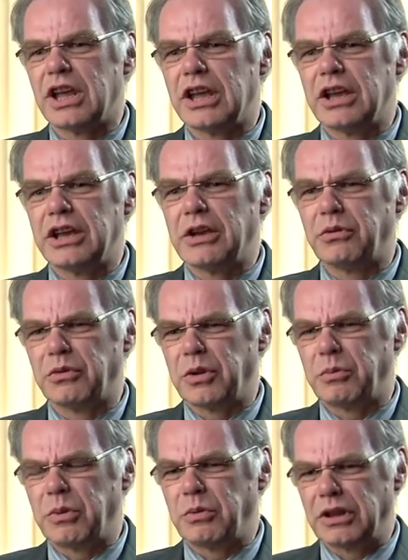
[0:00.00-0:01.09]

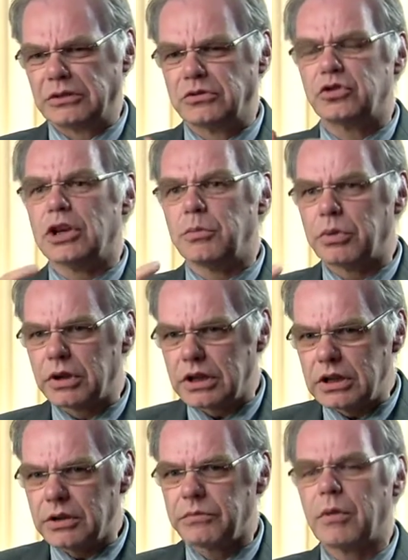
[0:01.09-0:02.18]
the
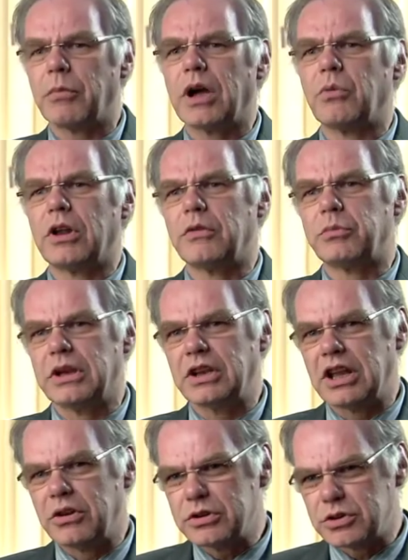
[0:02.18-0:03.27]
GP might well have been
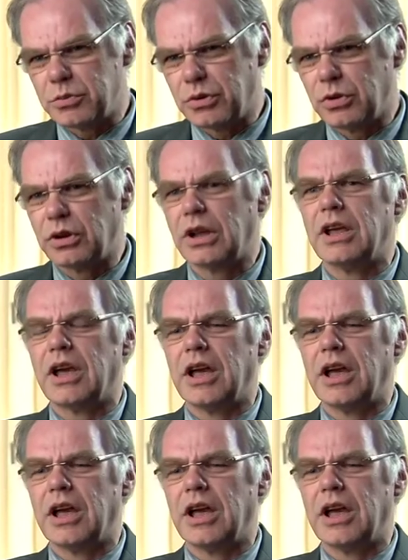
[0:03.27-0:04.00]
irritable,